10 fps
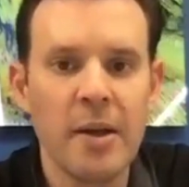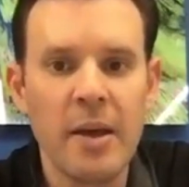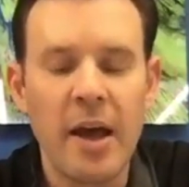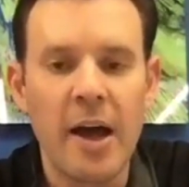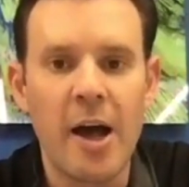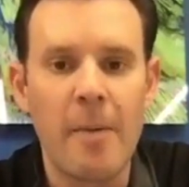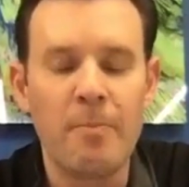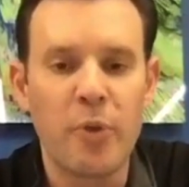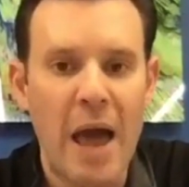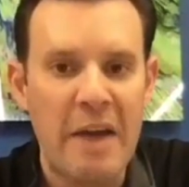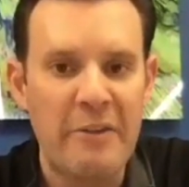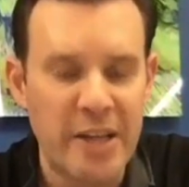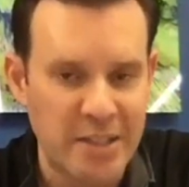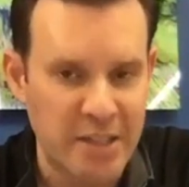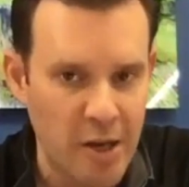their
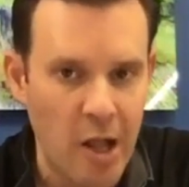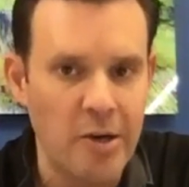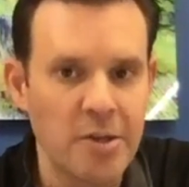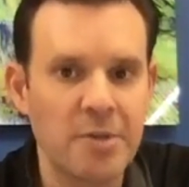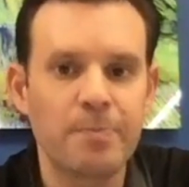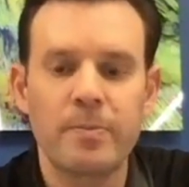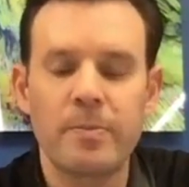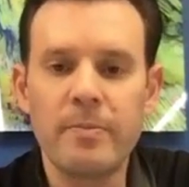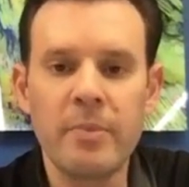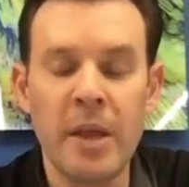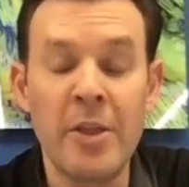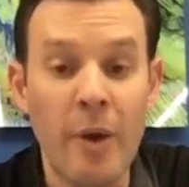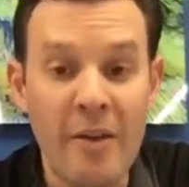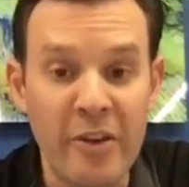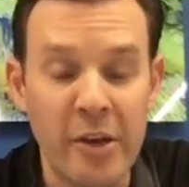advertising dollars, and the
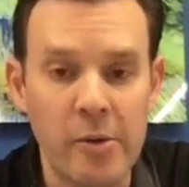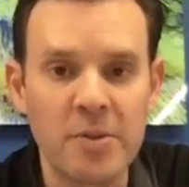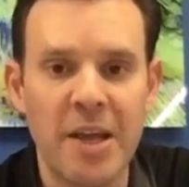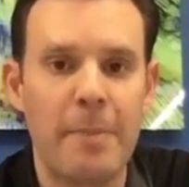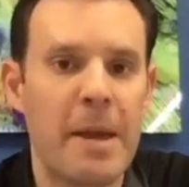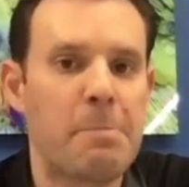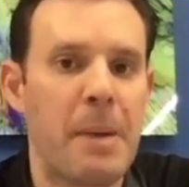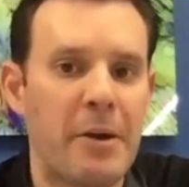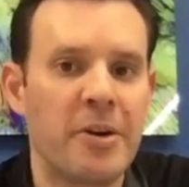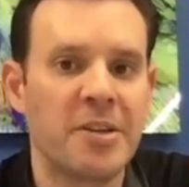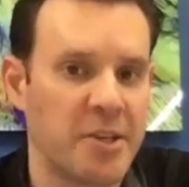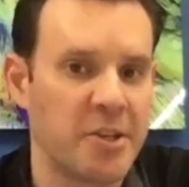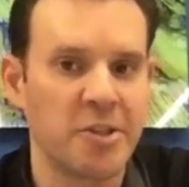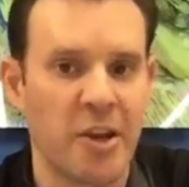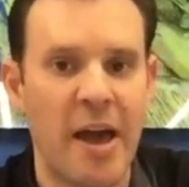revenues, and make better decisions
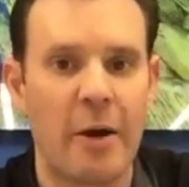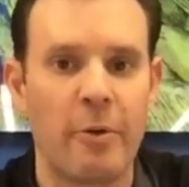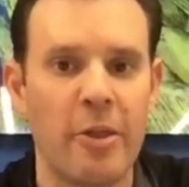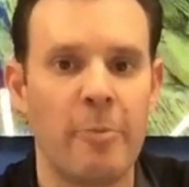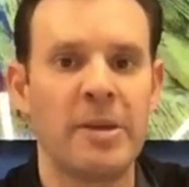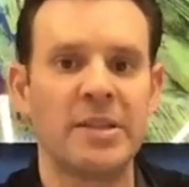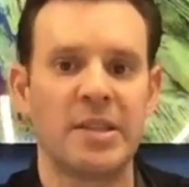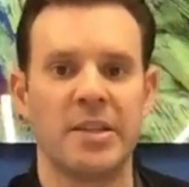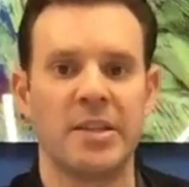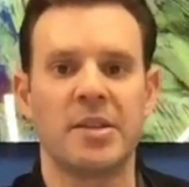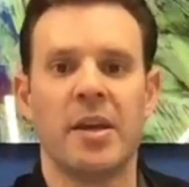on how to run their businesses.